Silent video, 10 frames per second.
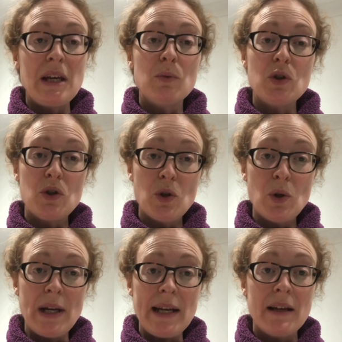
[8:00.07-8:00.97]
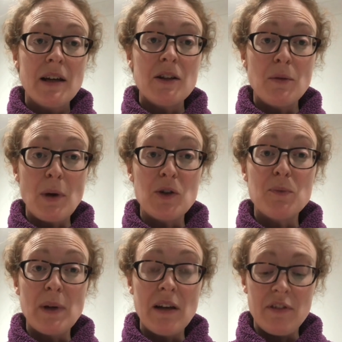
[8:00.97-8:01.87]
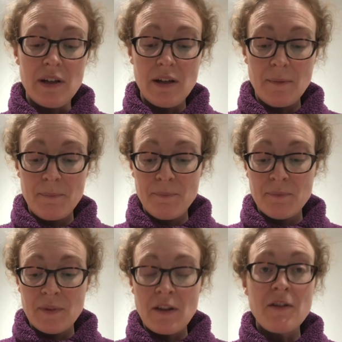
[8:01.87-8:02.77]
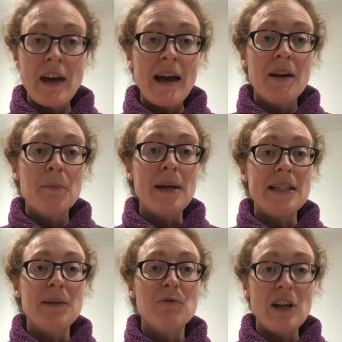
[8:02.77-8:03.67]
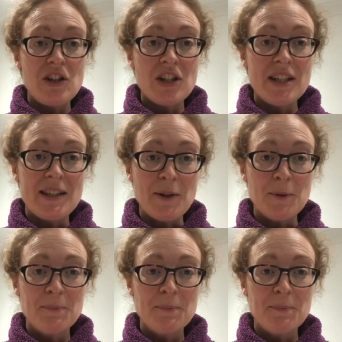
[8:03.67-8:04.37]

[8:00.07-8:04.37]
was surely the most beloved. That made him richer still.